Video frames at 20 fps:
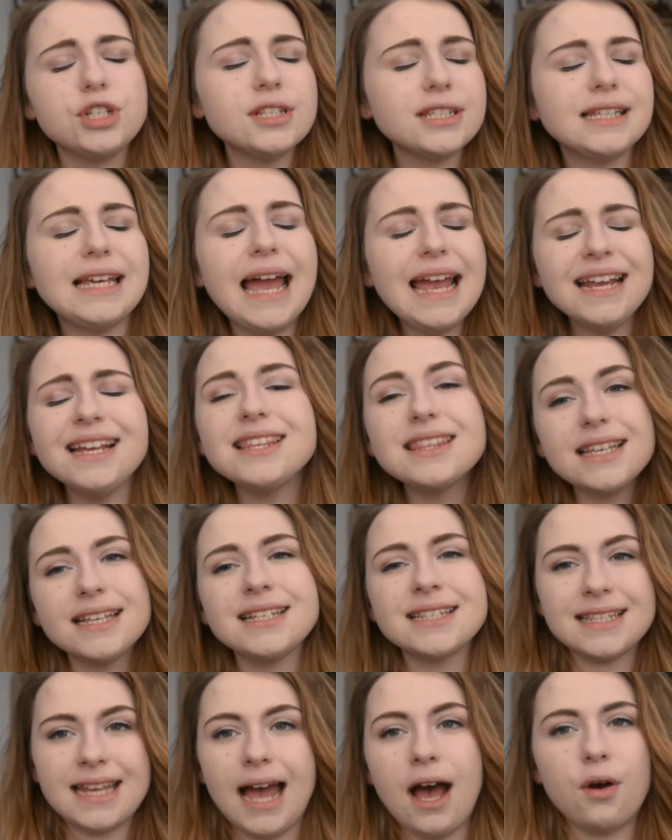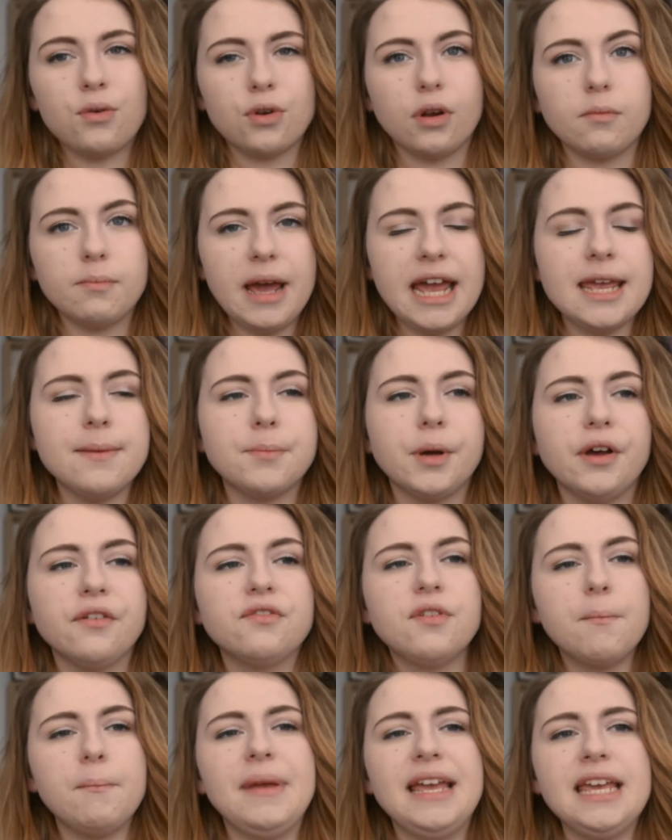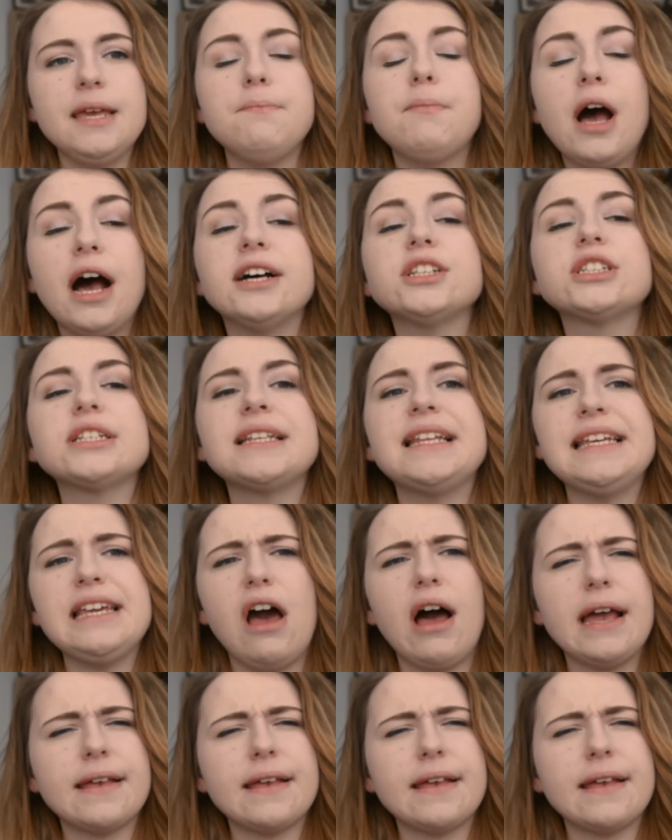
Just getting things down on paper, for me personally,